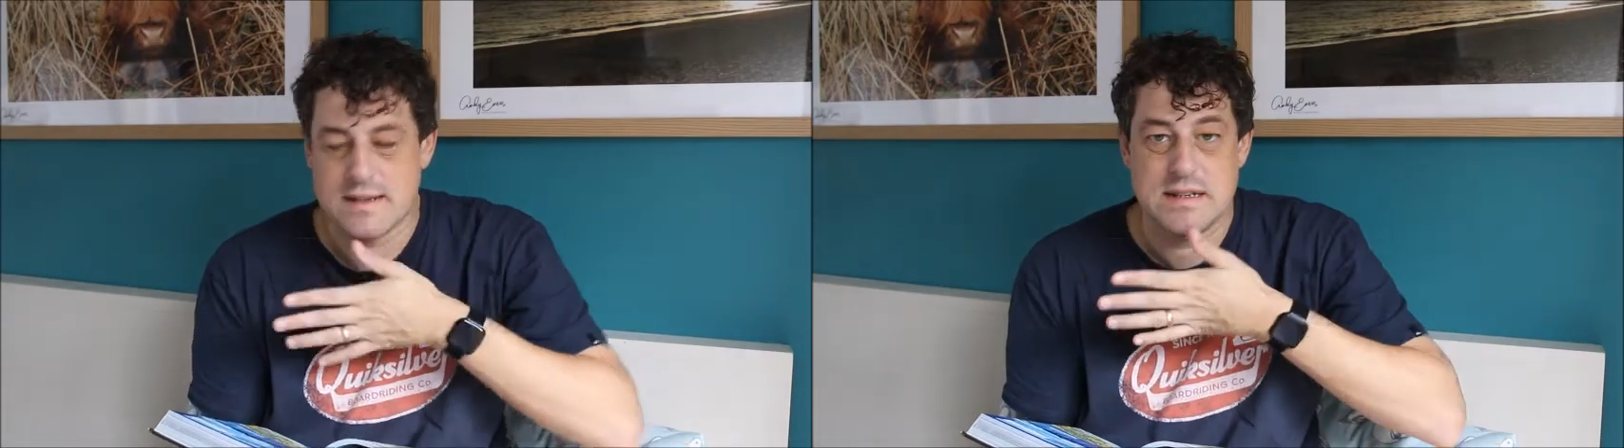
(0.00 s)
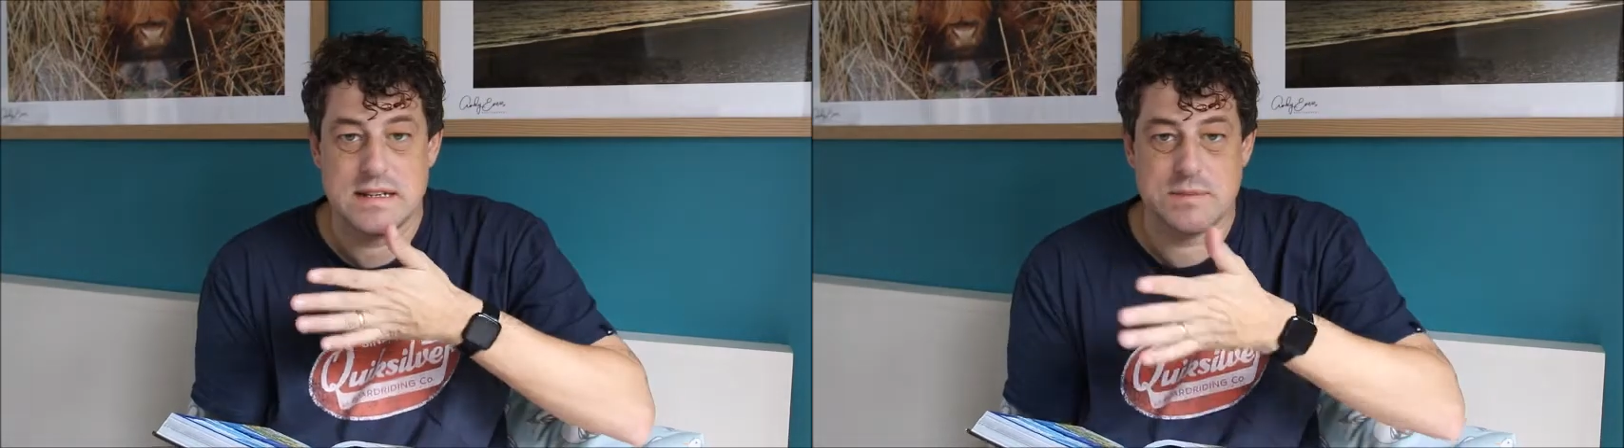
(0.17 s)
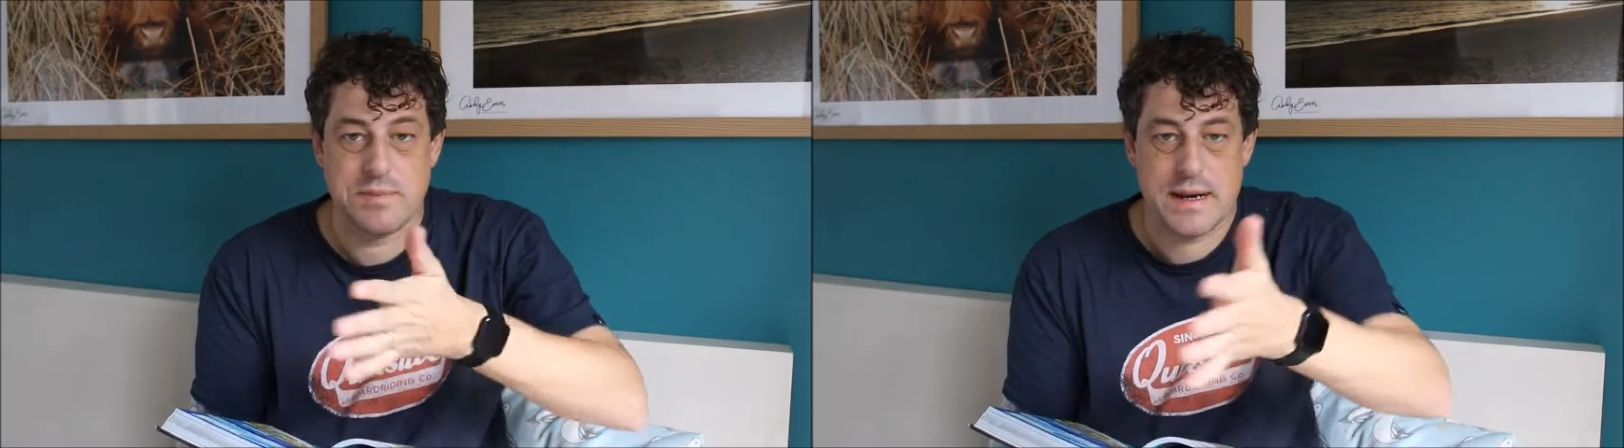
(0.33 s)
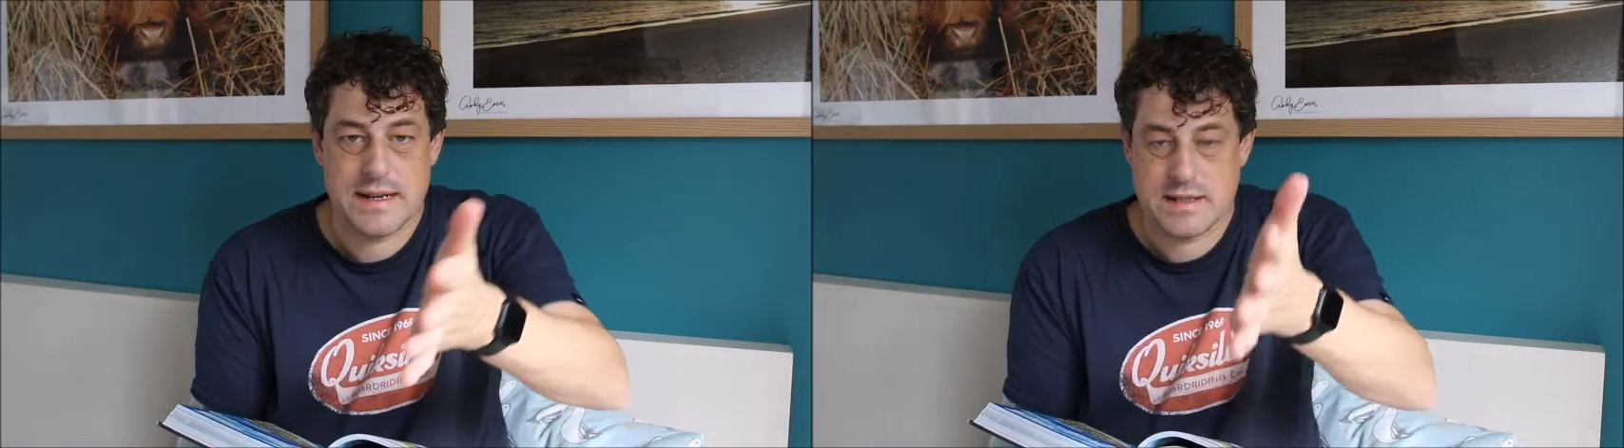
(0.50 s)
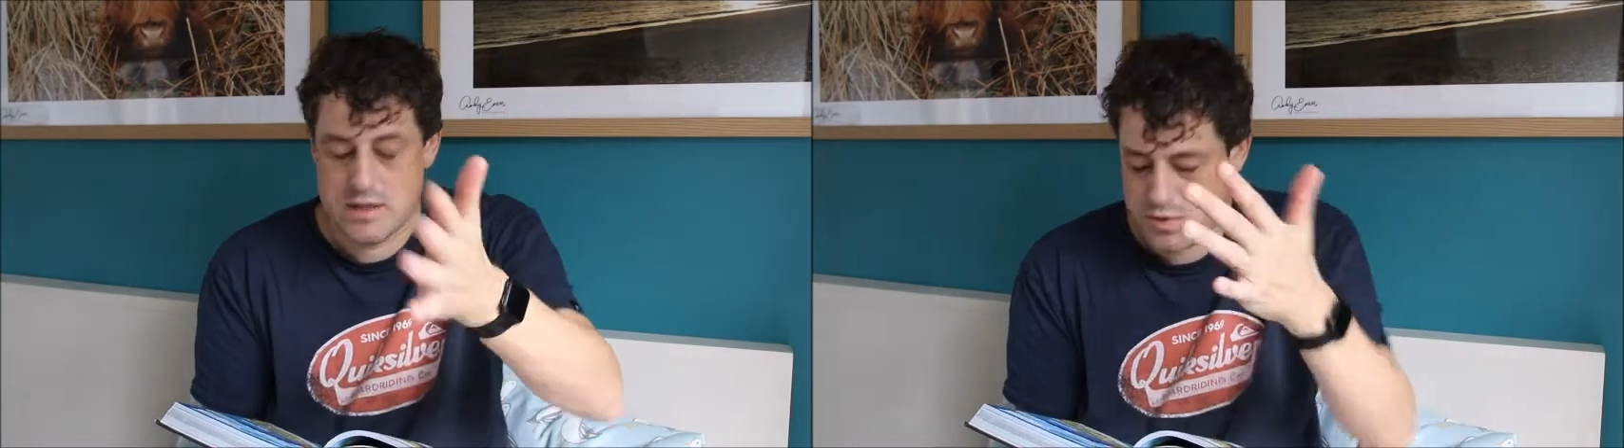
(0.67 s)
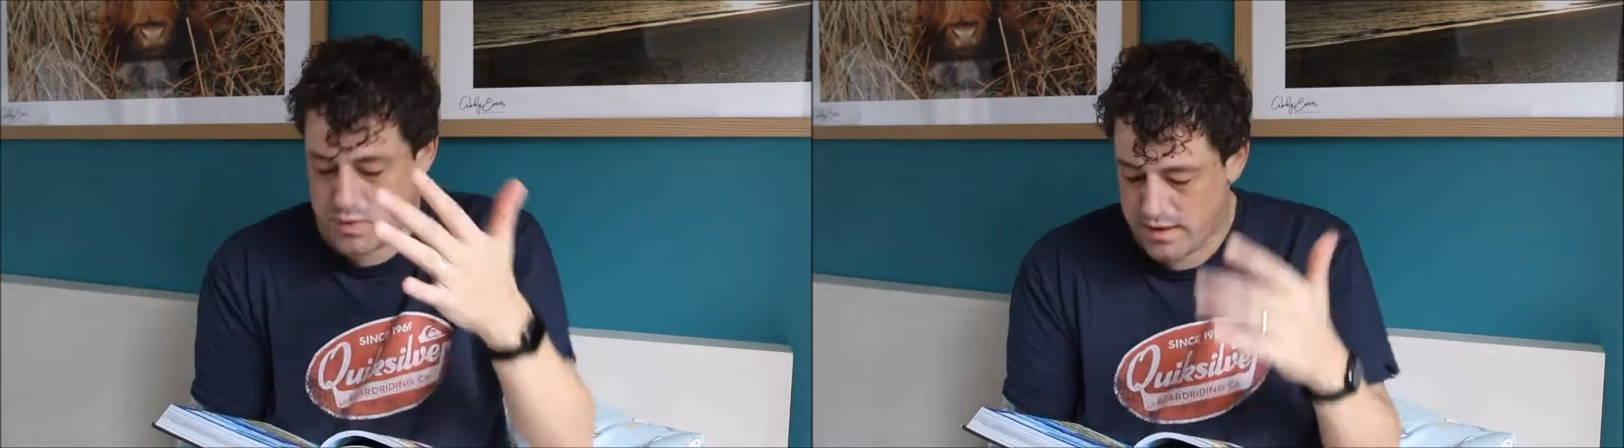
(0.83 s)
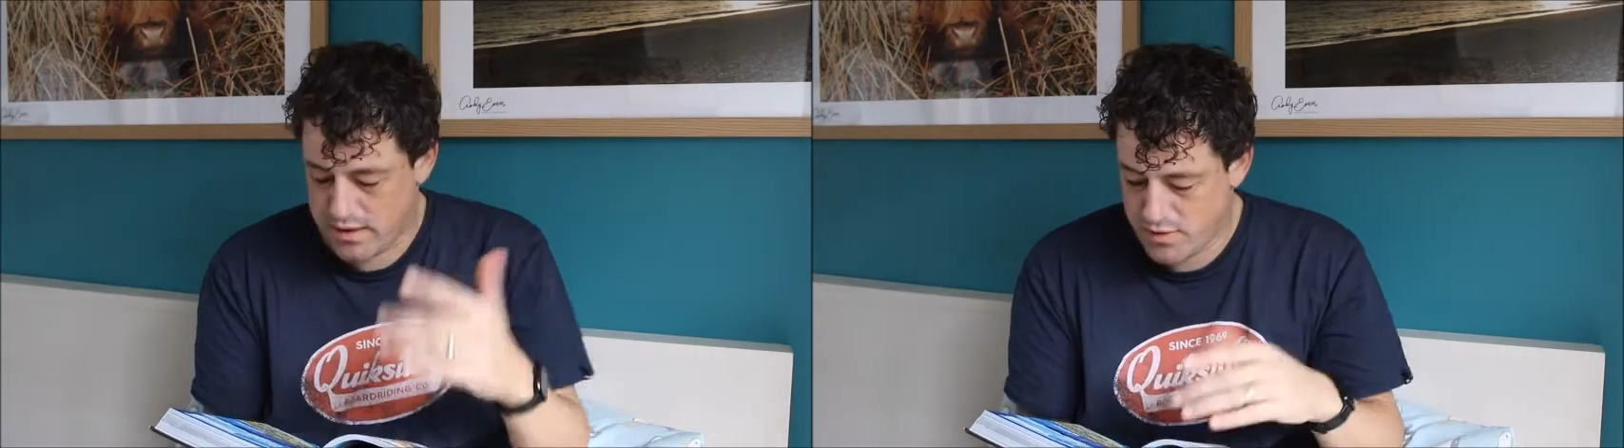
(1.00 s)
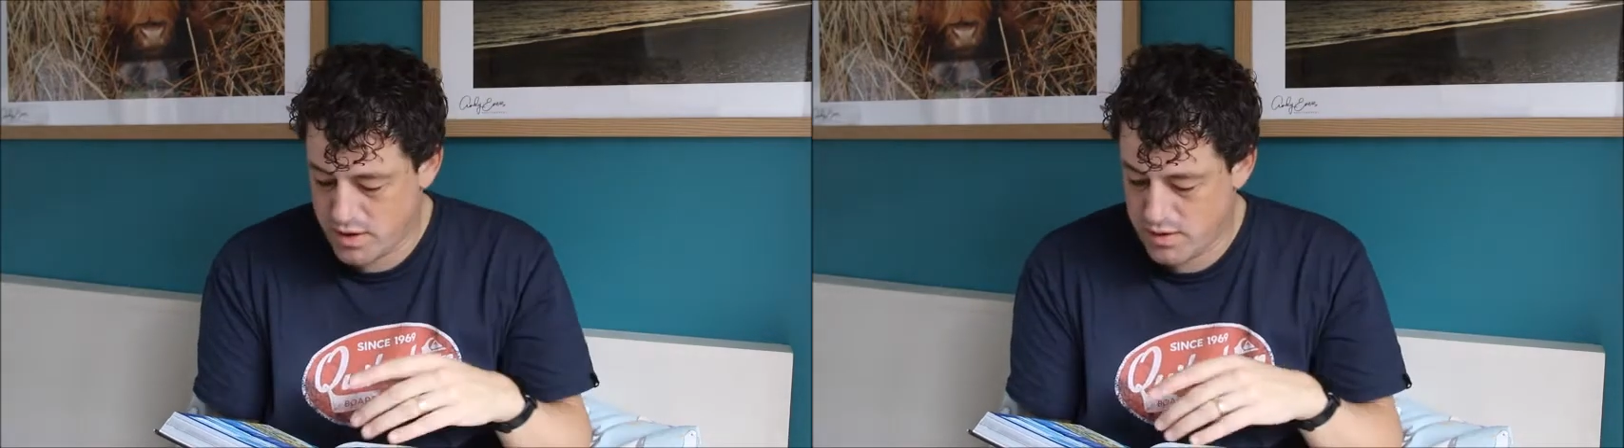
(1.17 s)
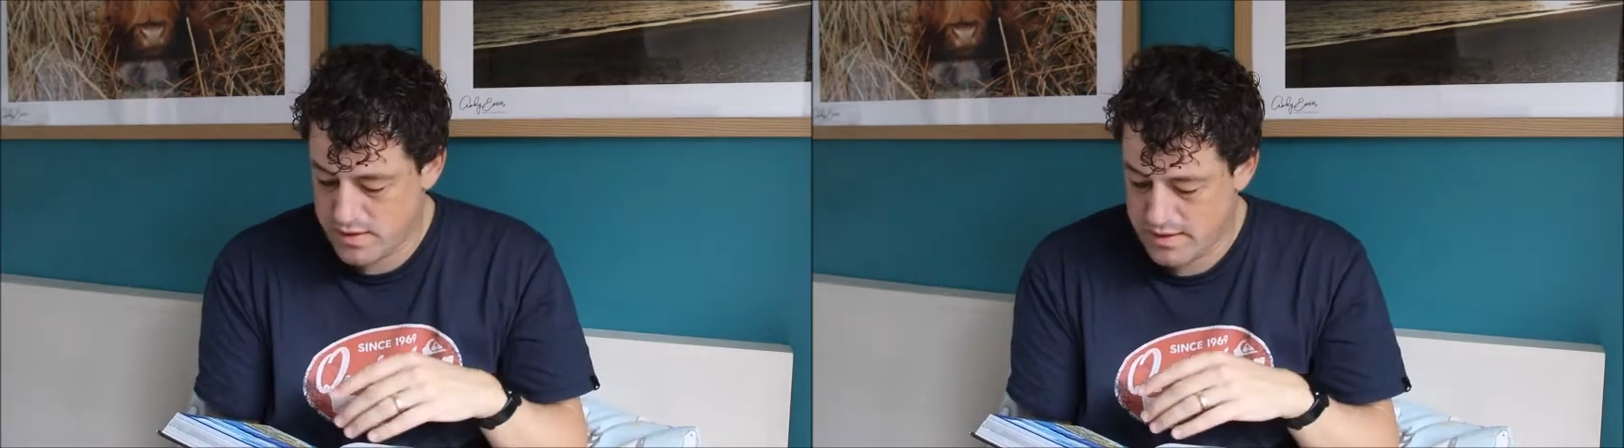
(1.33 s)
so there's a passageway
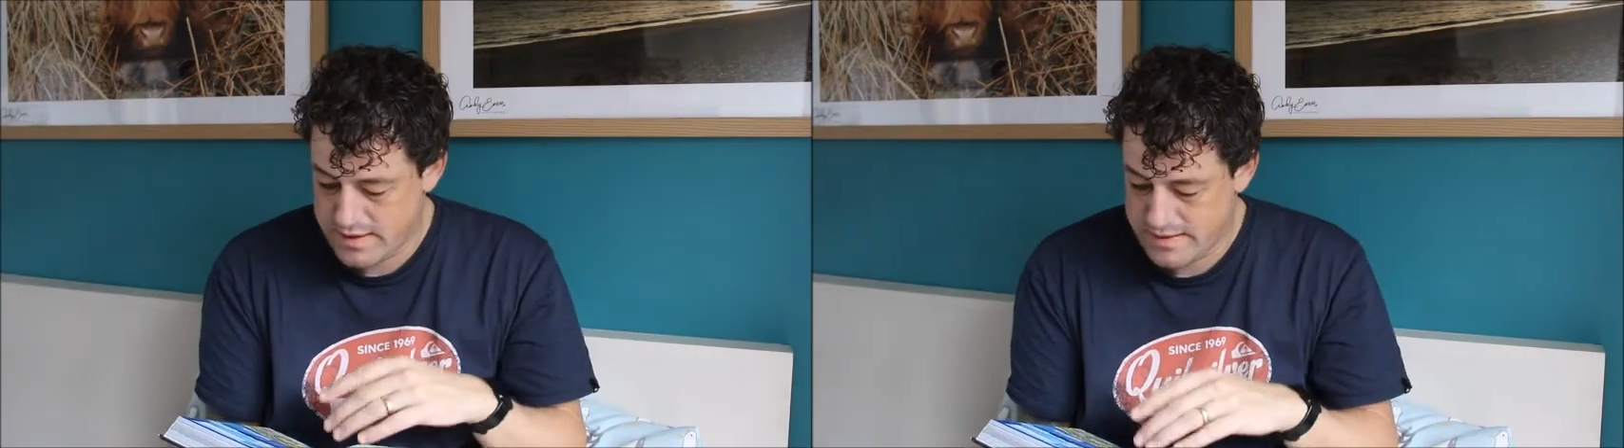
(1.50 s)
through.